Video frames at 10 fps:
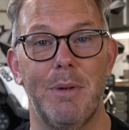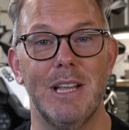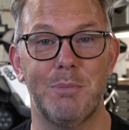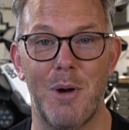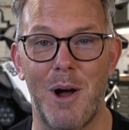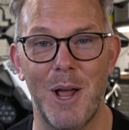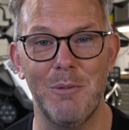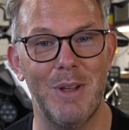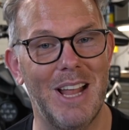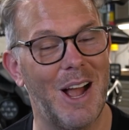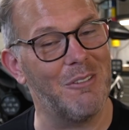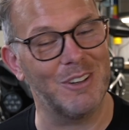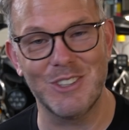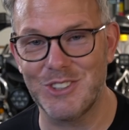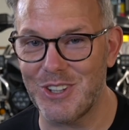It's behind me. I'm
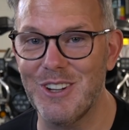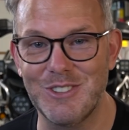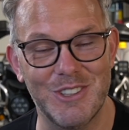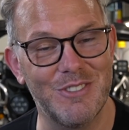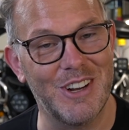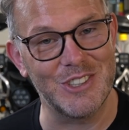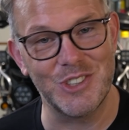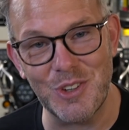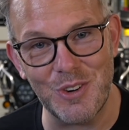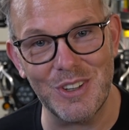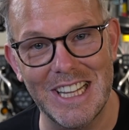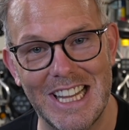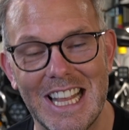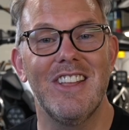going to show it to you very shortly.